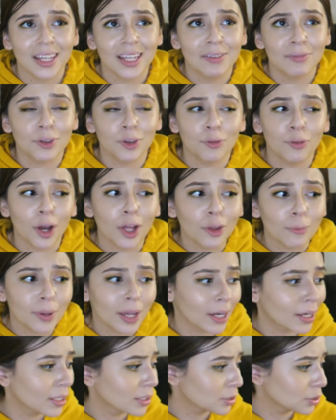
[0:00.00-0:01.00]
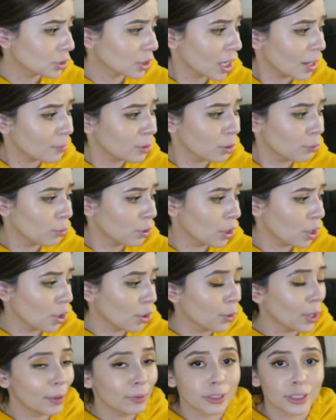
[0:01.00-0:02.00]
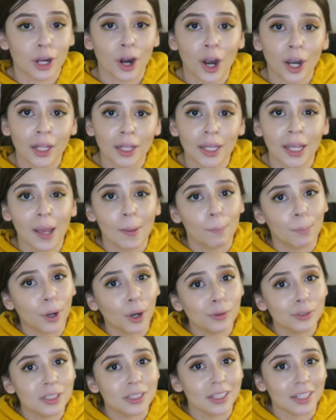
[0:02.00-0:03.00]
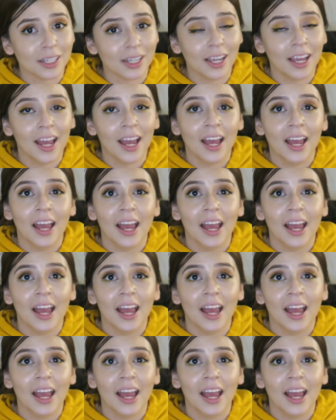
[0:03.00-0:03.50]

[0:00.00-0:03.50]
if you follow me on Instagram, you would know it was Harley and Posty.